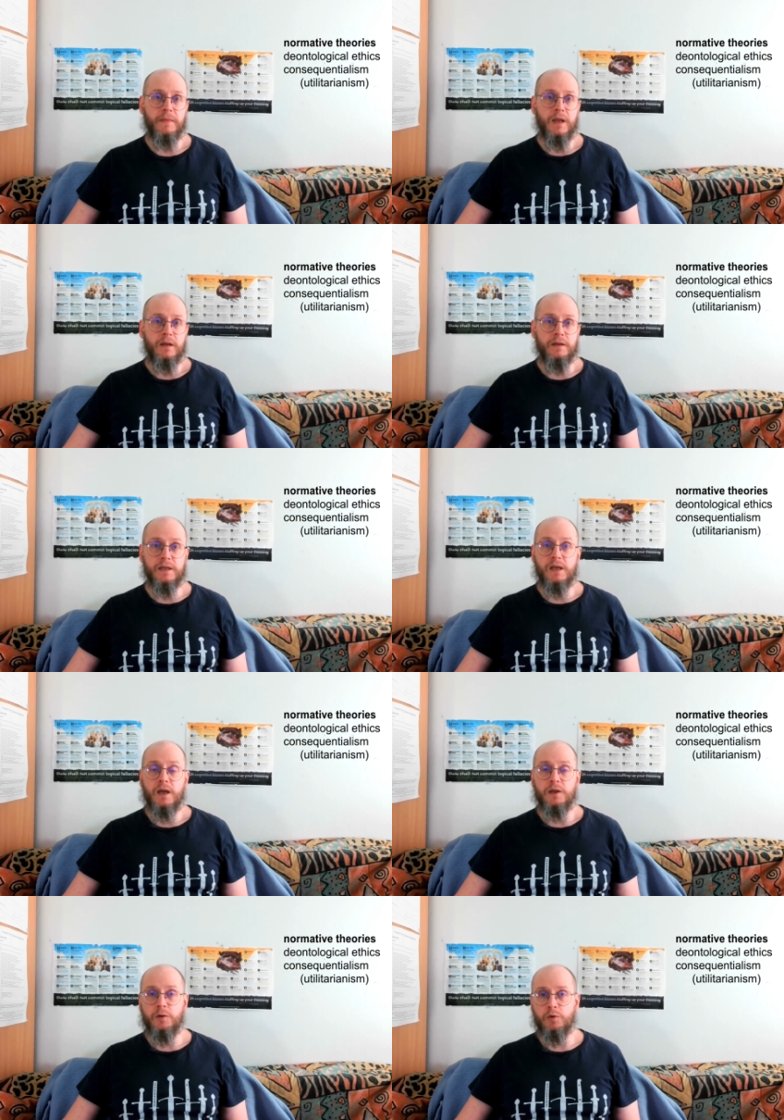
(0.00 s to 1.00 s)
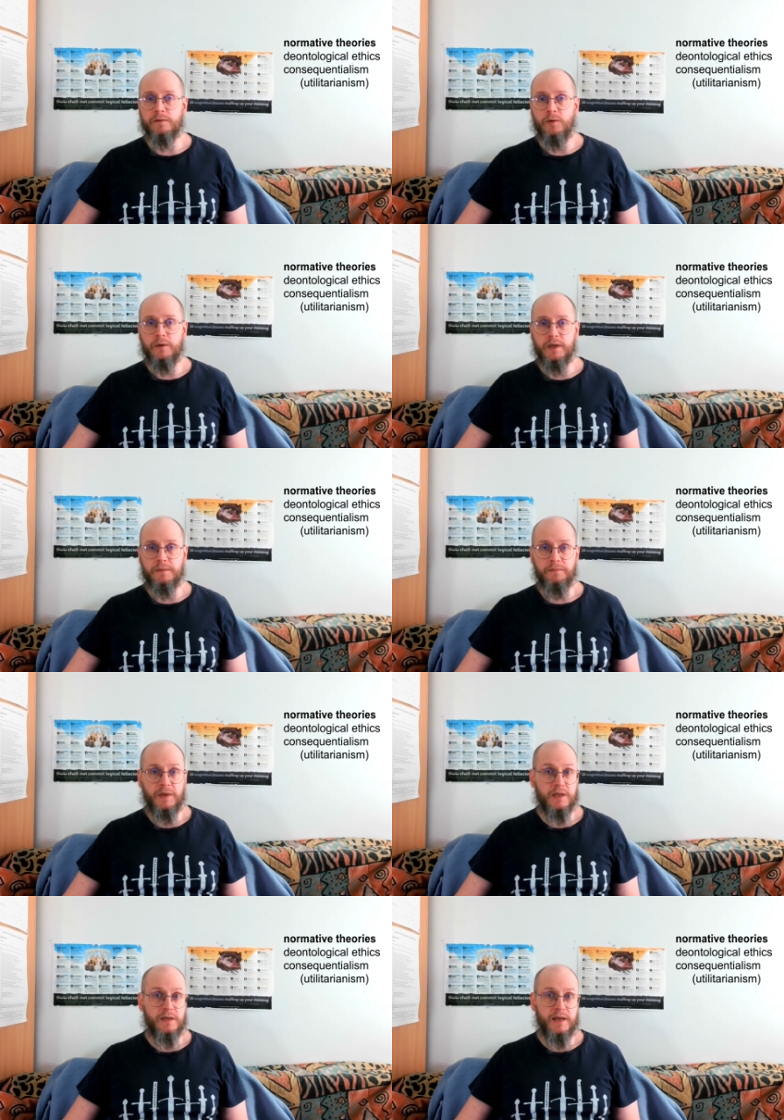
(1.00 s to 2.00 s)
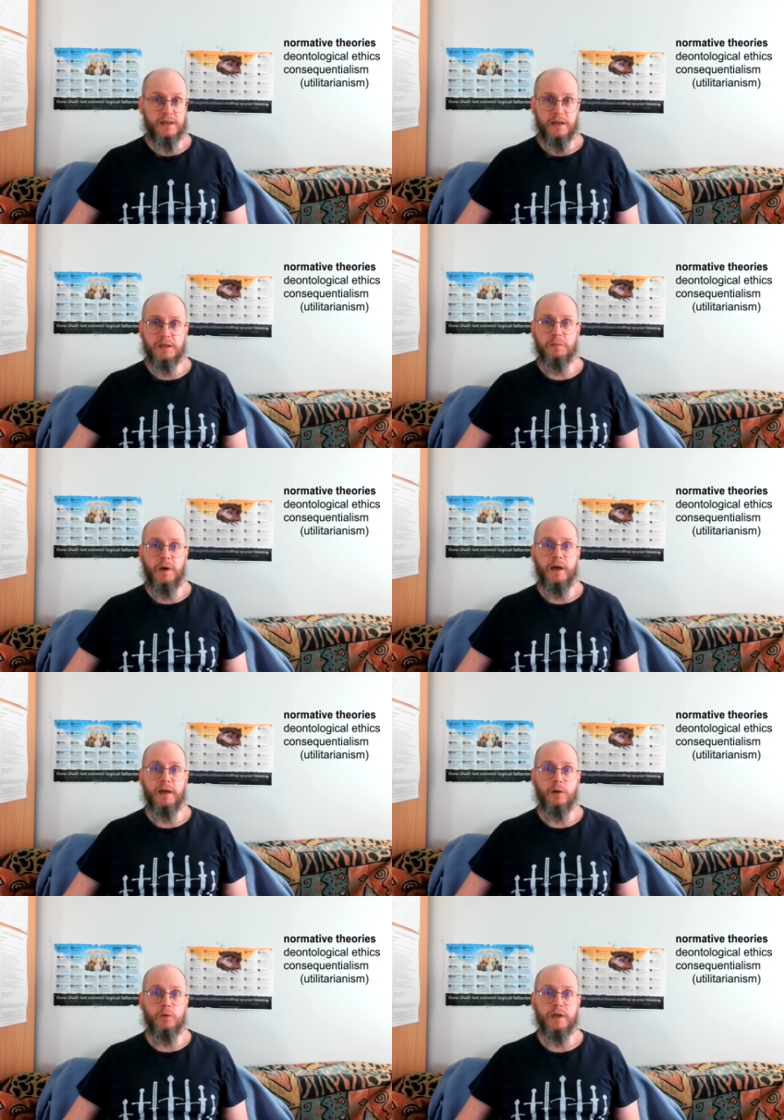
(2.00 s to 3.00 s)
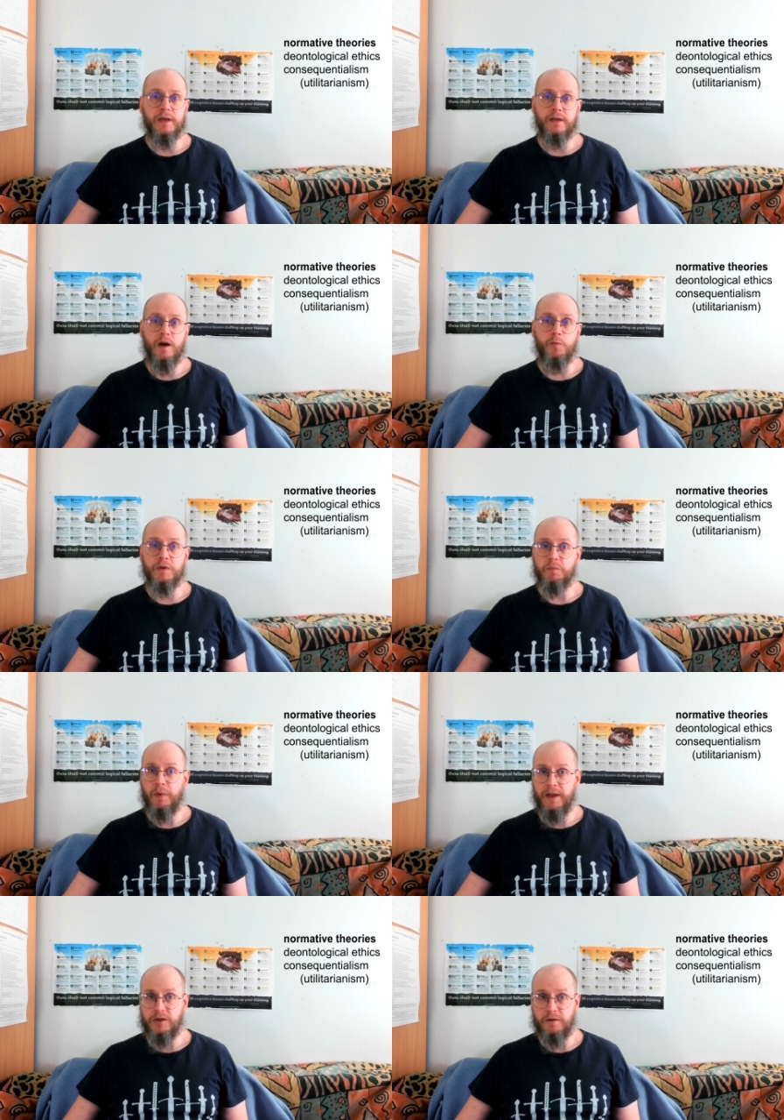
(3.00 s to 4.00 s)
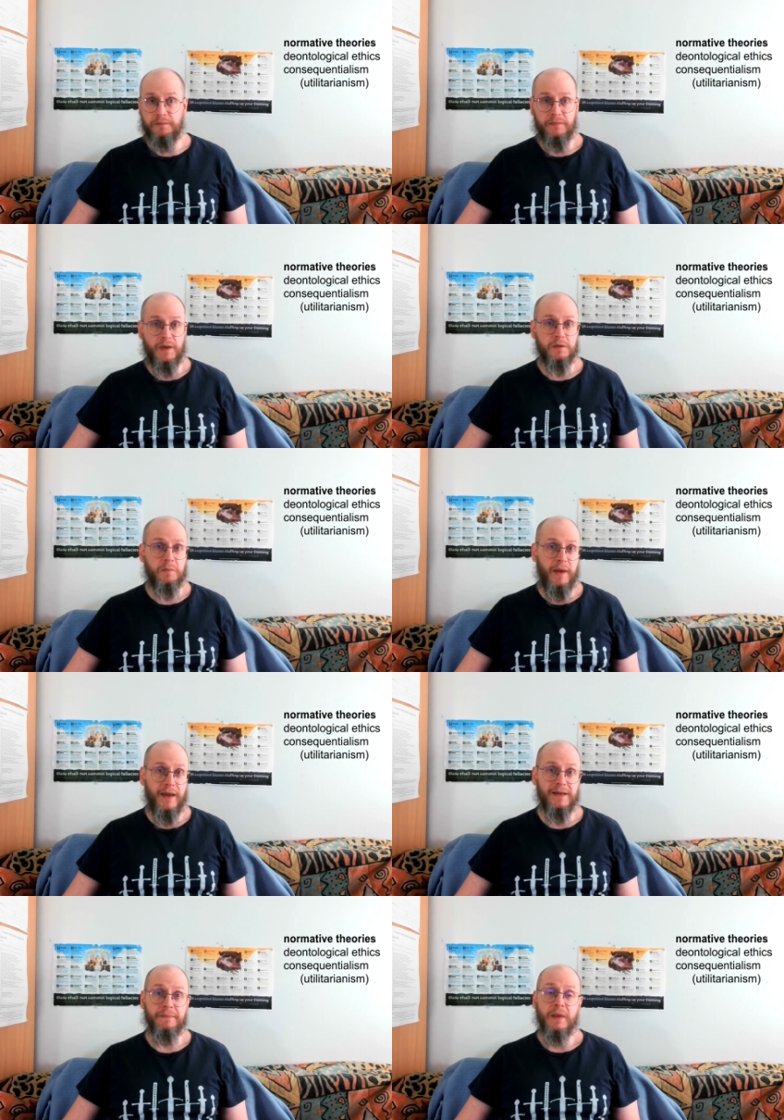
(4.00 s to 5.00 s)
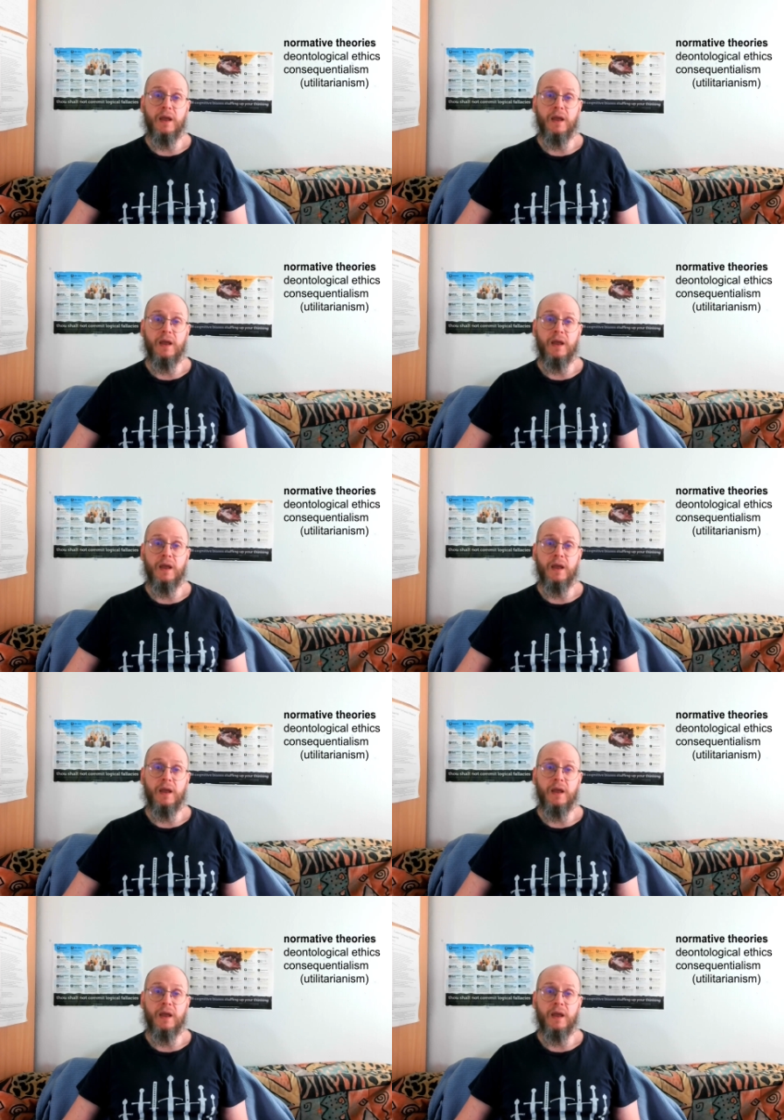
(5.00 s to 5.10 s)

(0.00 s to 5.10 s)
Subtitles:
This usefulness is assessed by looking at how much pleasure and pain